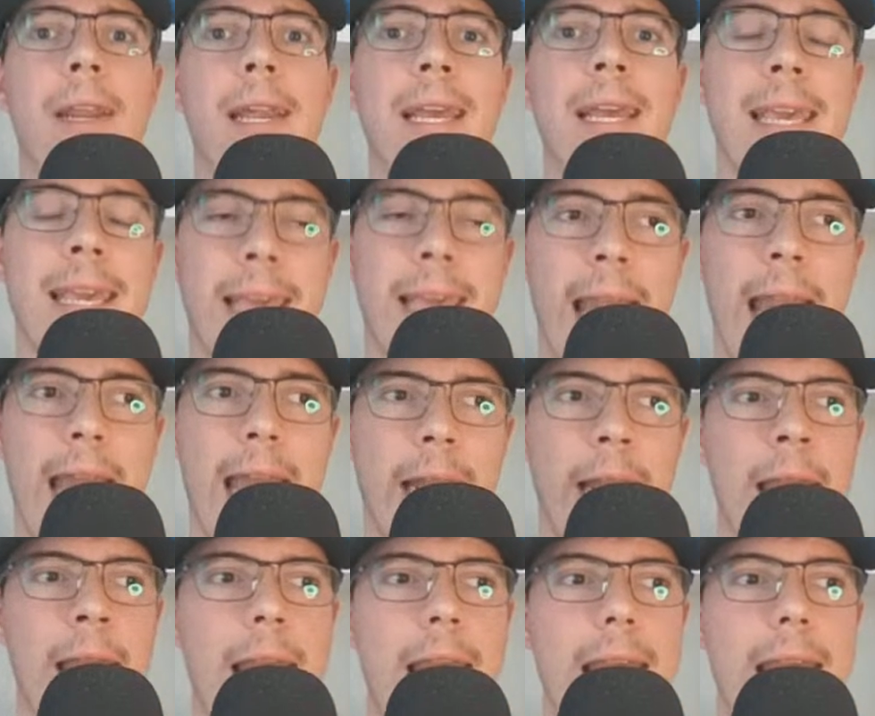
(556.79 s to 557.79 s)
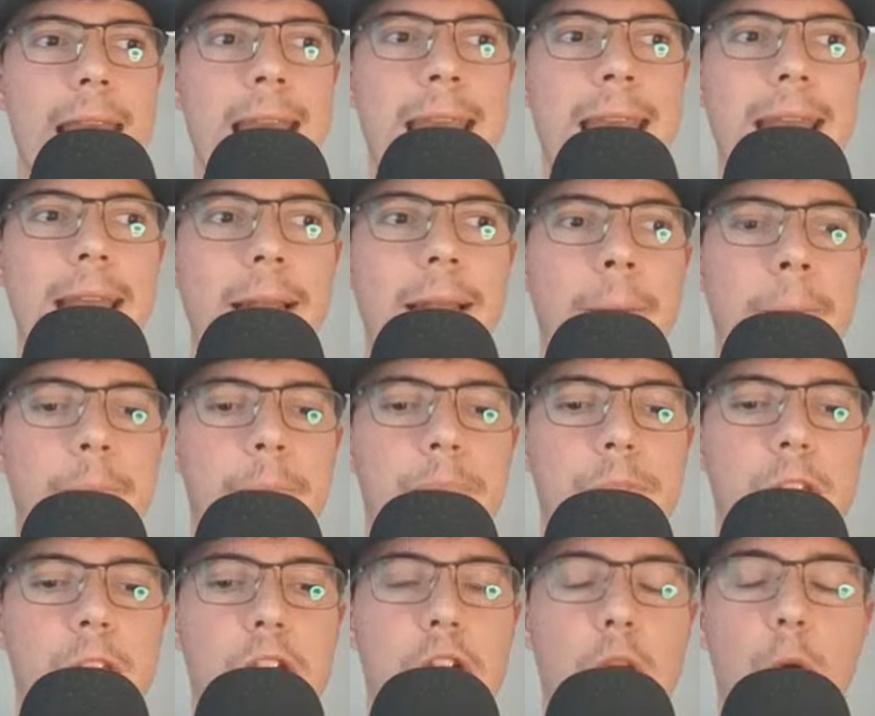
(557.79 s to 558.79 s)
But again,
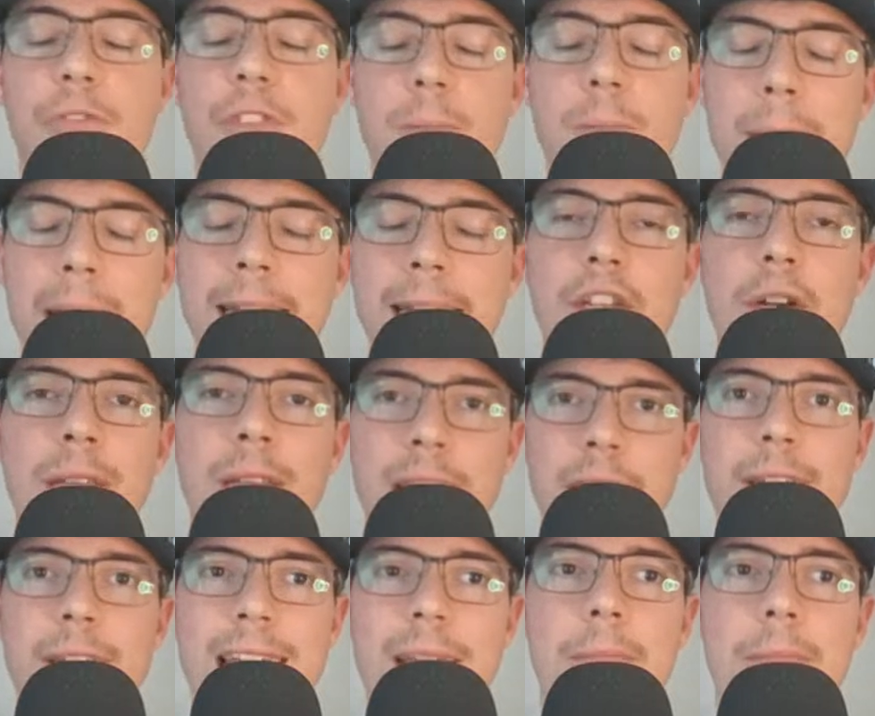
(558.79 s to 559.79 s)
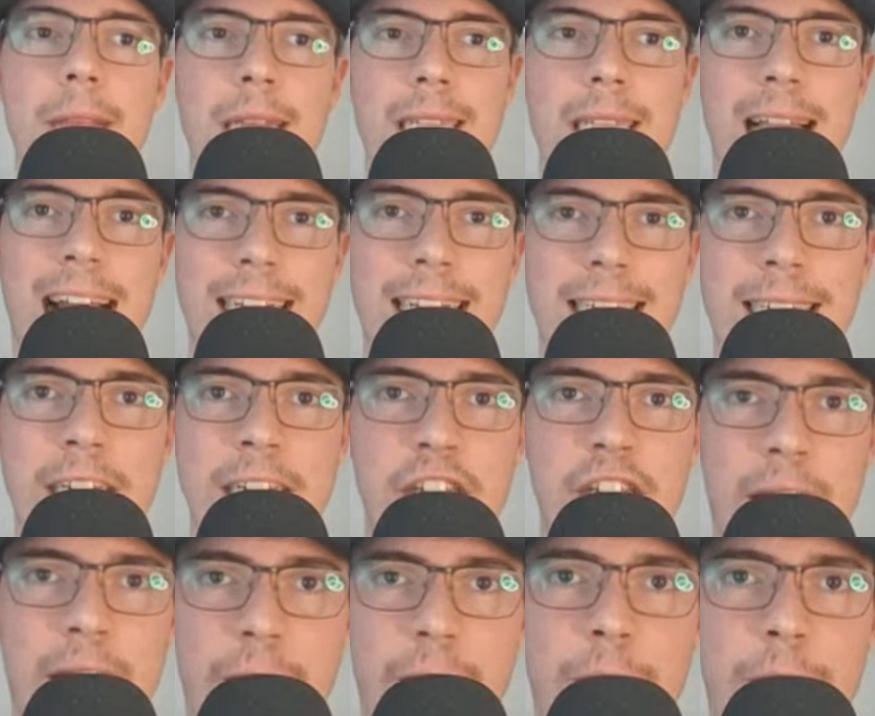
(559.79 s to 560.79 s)
if the Mets are giving him this last
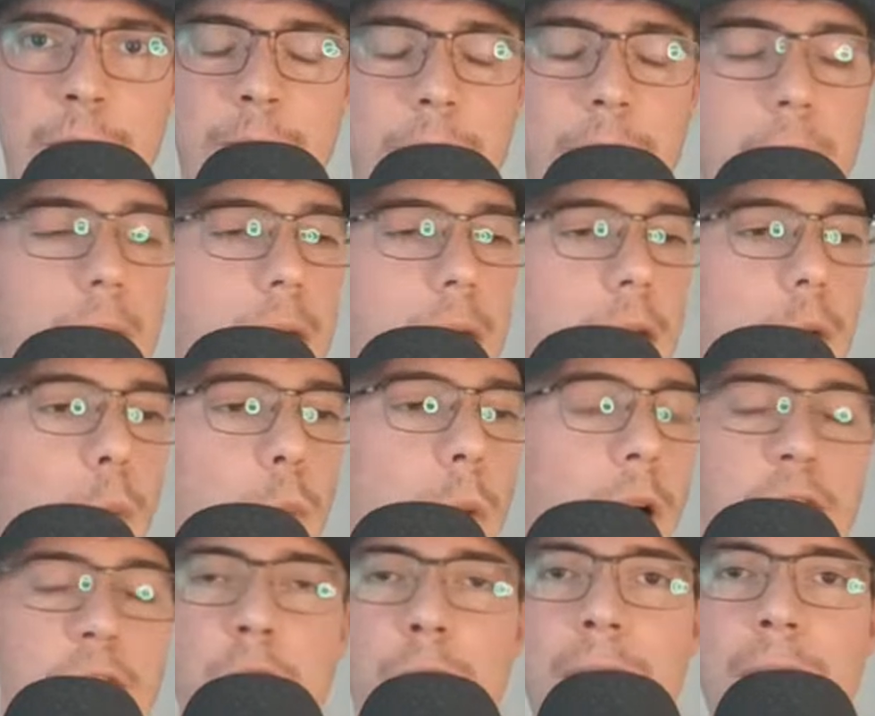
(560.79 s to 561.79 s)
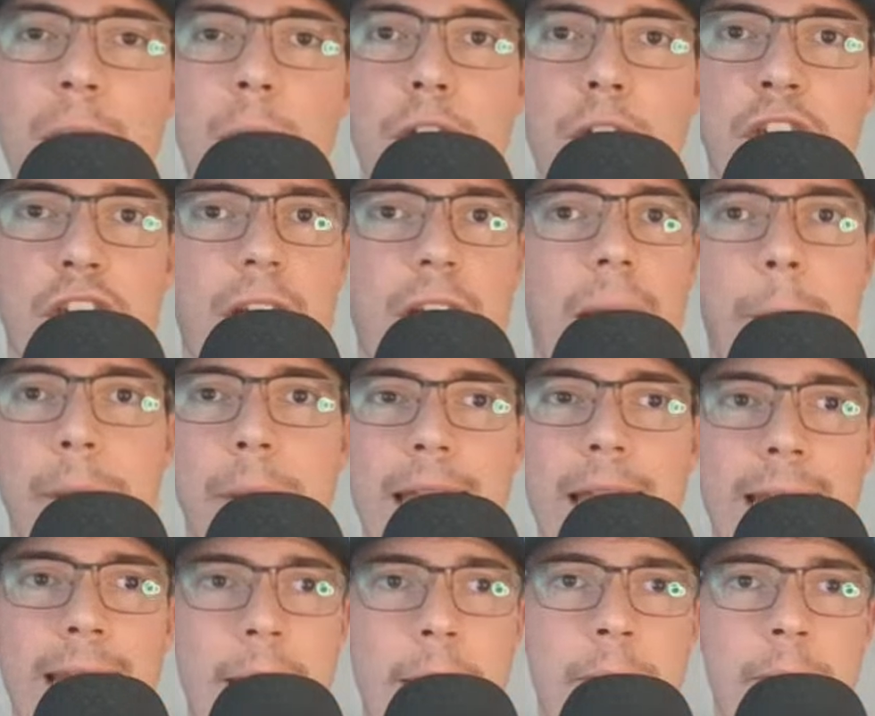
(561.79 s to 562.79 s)
ditch effort, whether they were
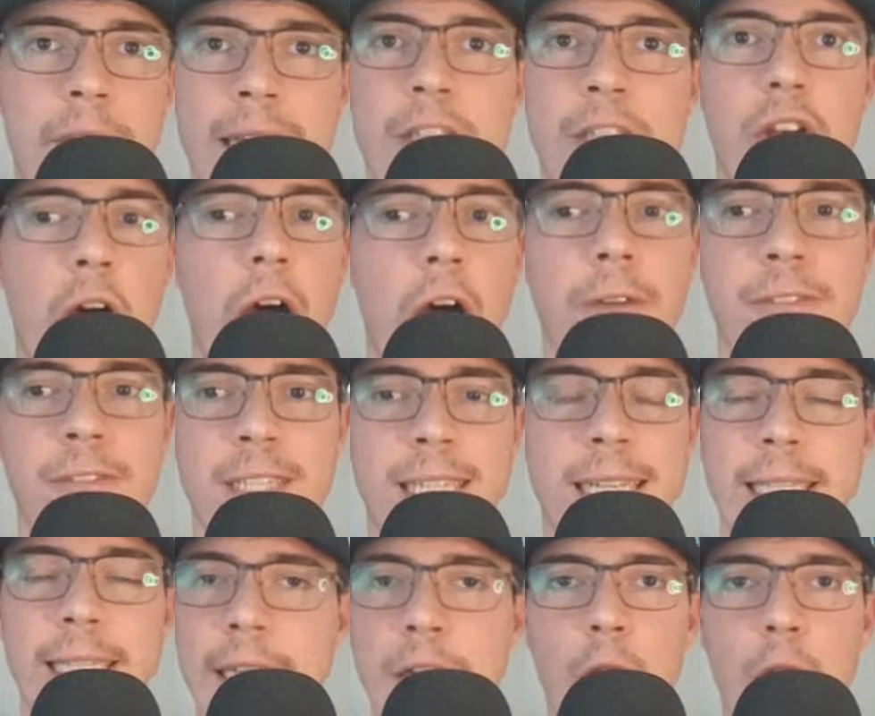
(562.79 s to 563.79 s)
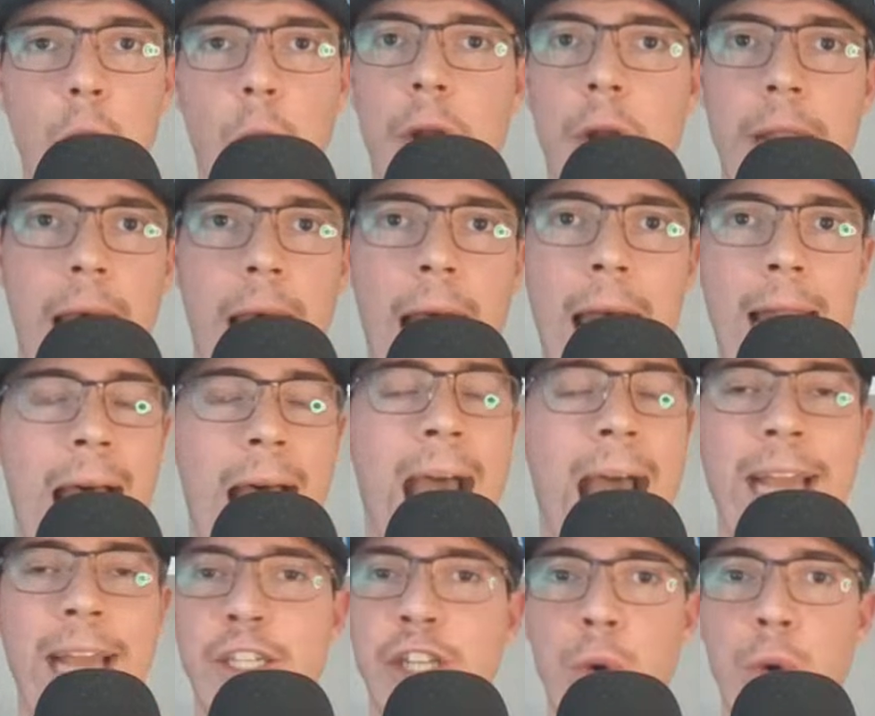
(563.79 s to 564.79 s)
shopping him this offseason or not,
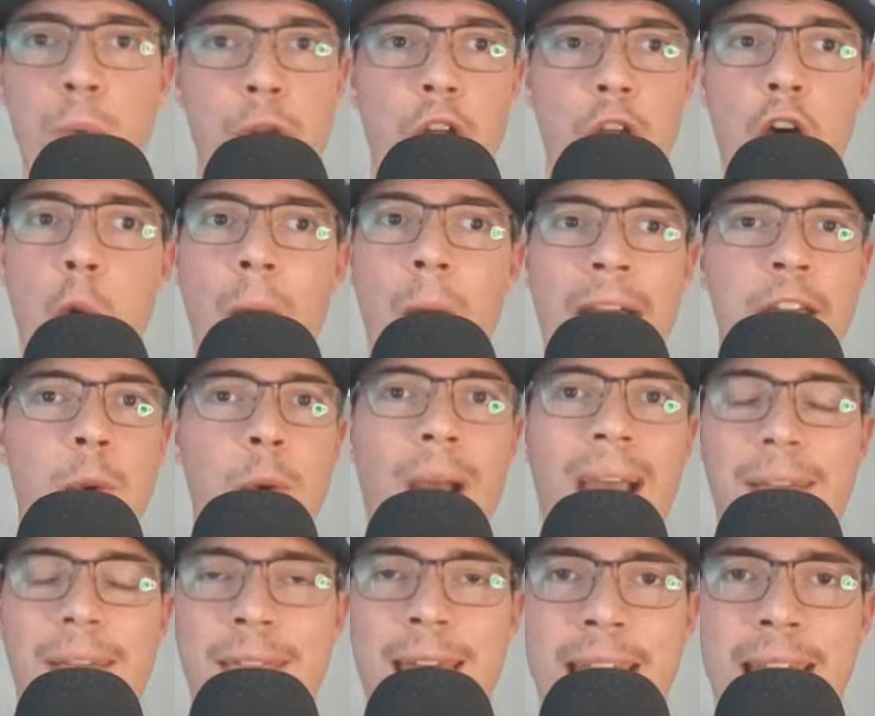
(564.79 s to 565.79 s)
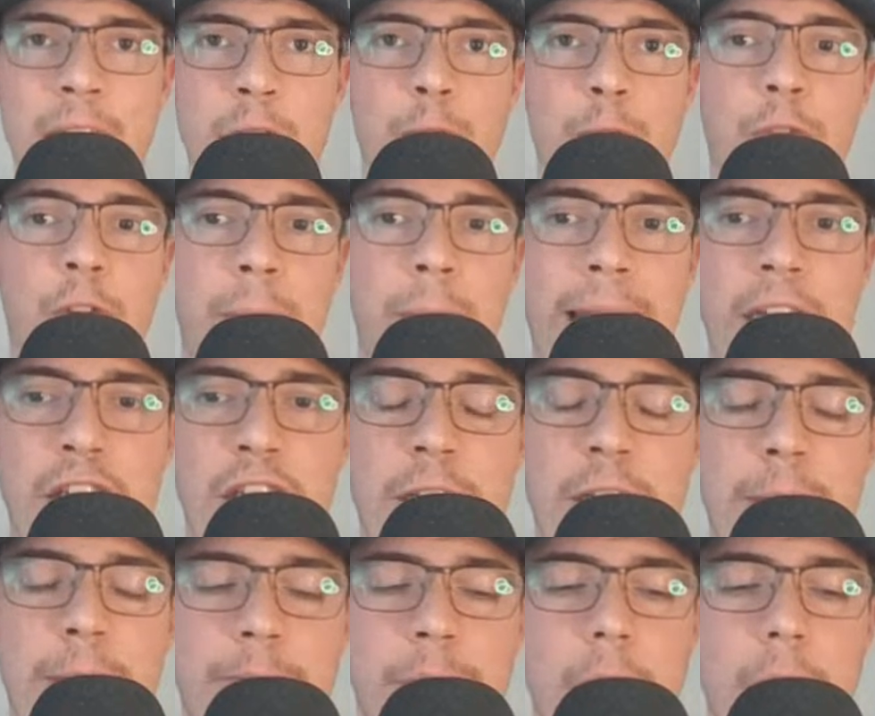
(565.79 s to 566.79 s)
I don't know. I don't have that
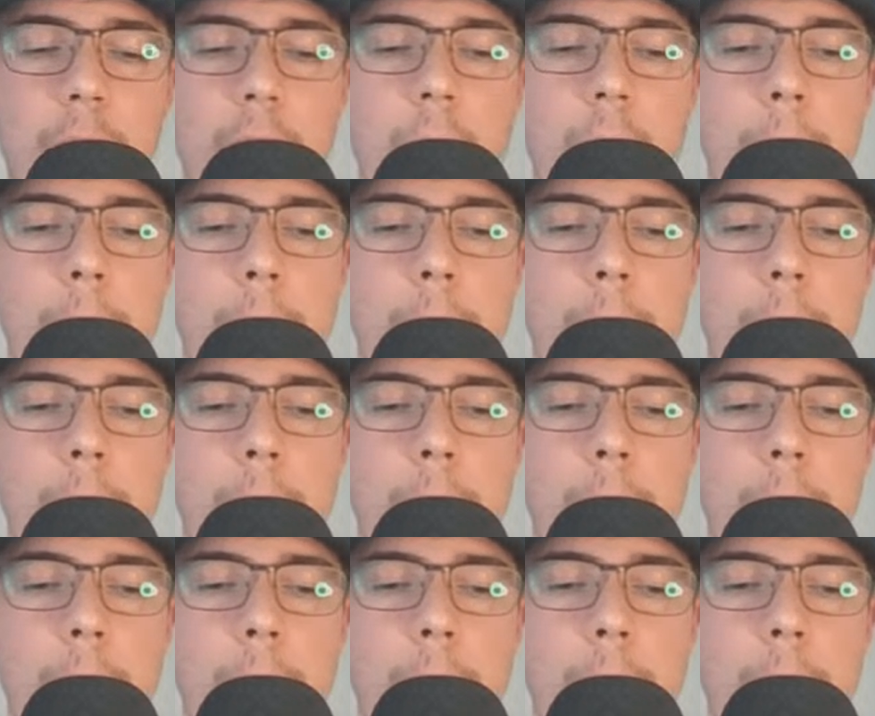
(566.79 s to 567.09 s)
information.